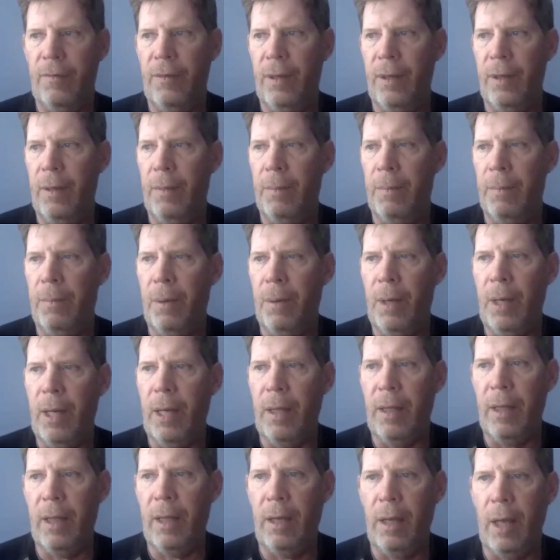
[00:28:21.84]
in the book,
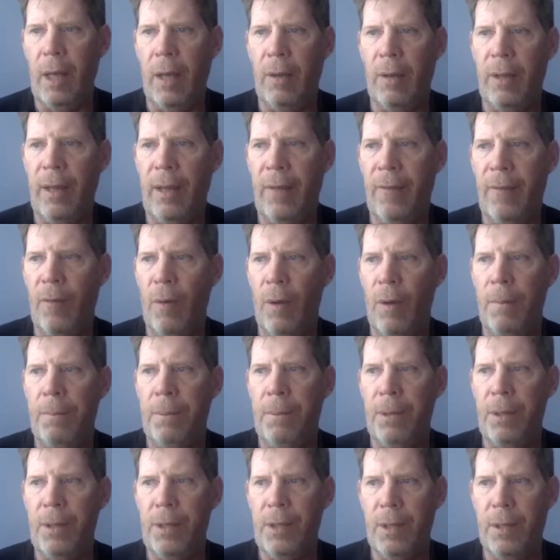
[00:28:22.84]
I think I only have one
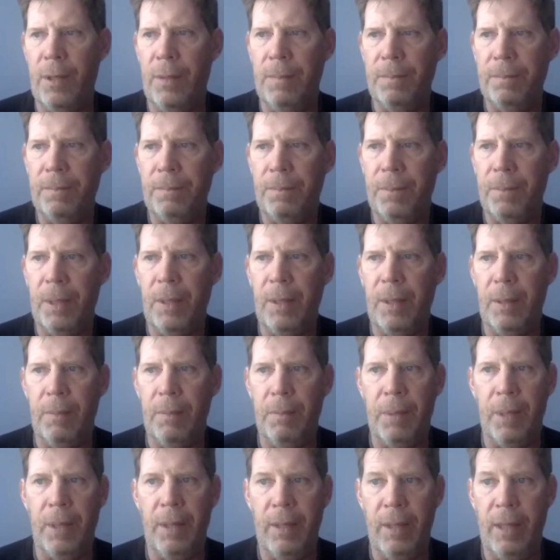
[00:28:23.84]
person, but
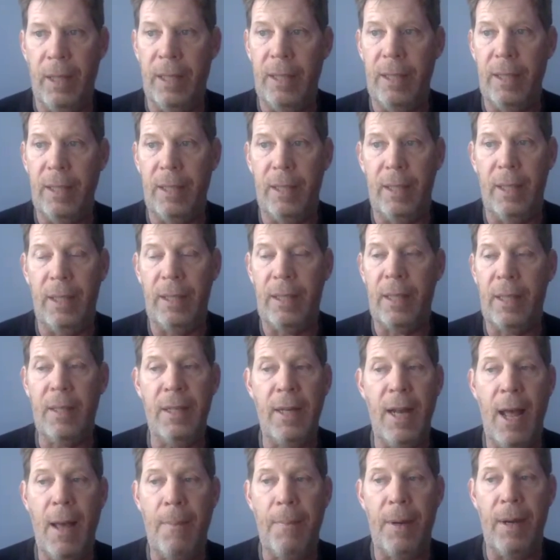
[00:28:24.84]
but it, it doesn't
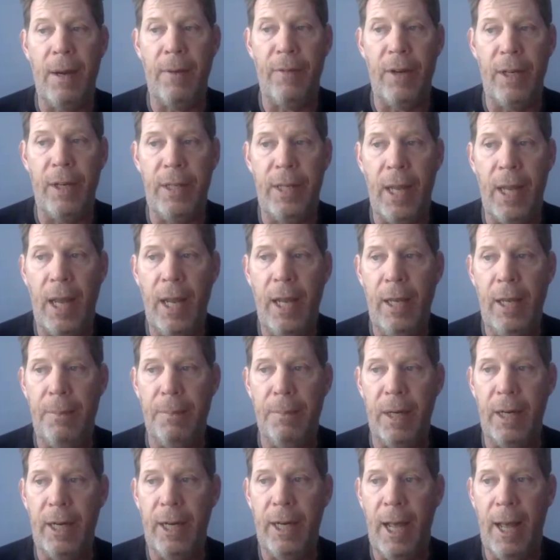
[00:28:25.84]
happen every day,
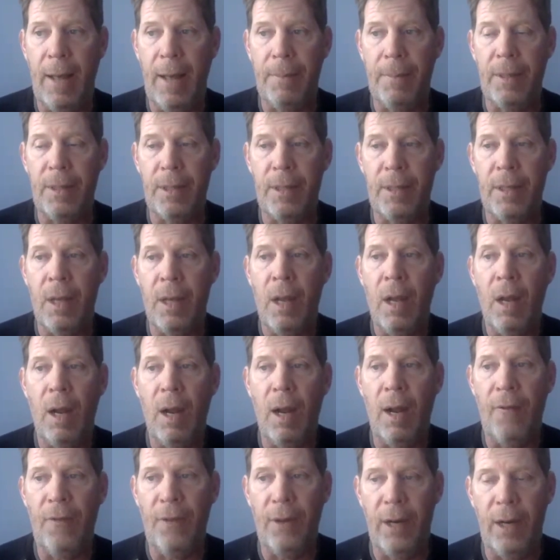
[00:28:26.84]
but it happens
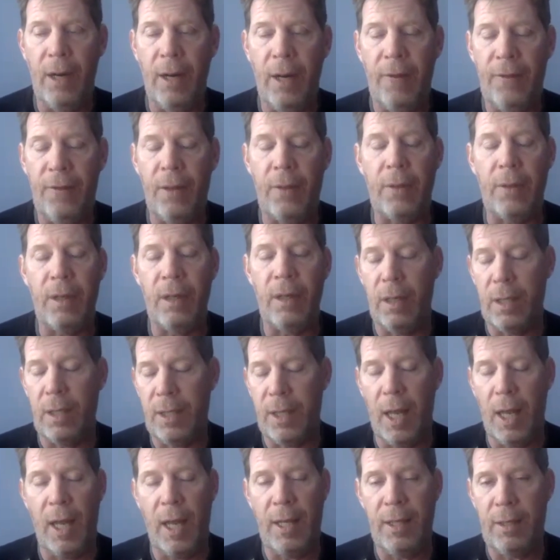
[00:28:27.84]
often enough that there are
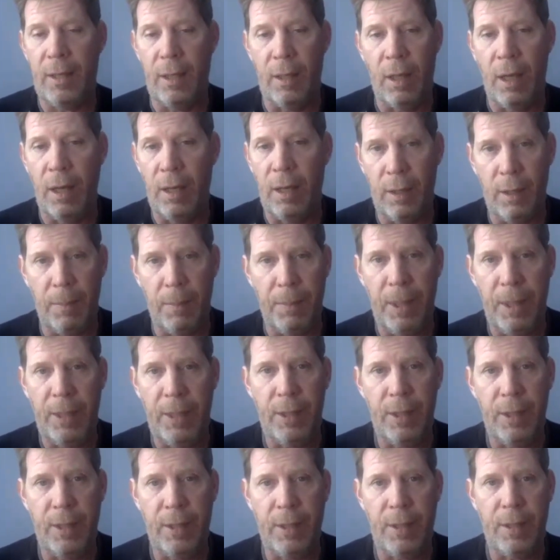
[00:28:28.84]
signs along the
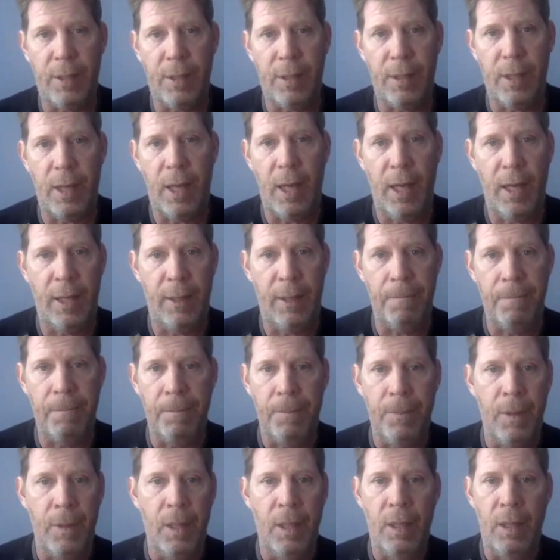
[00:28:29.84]
beaches saying,
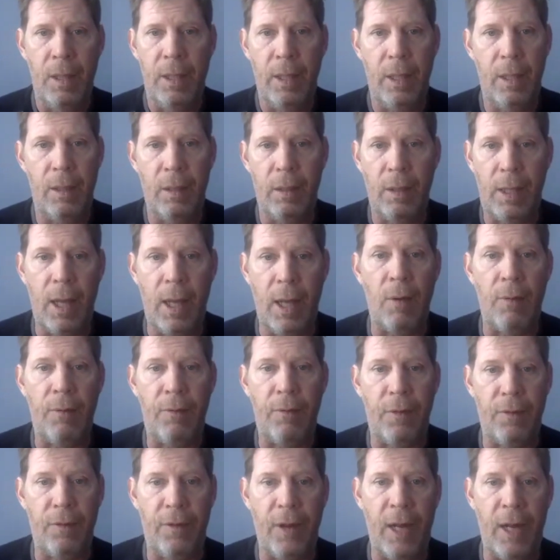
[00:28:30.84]
you know, look out
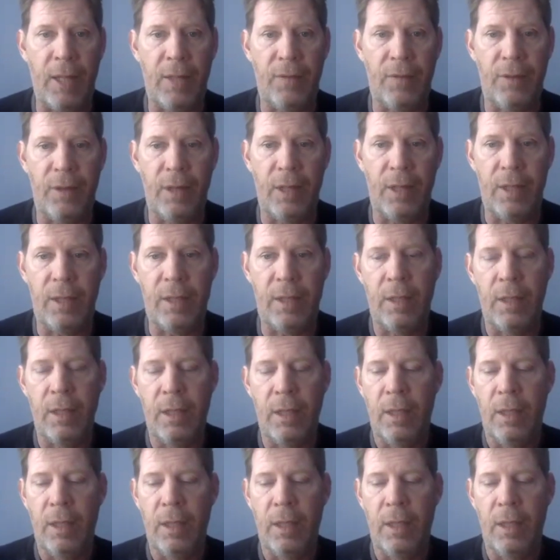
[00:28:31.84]
for phosphorus.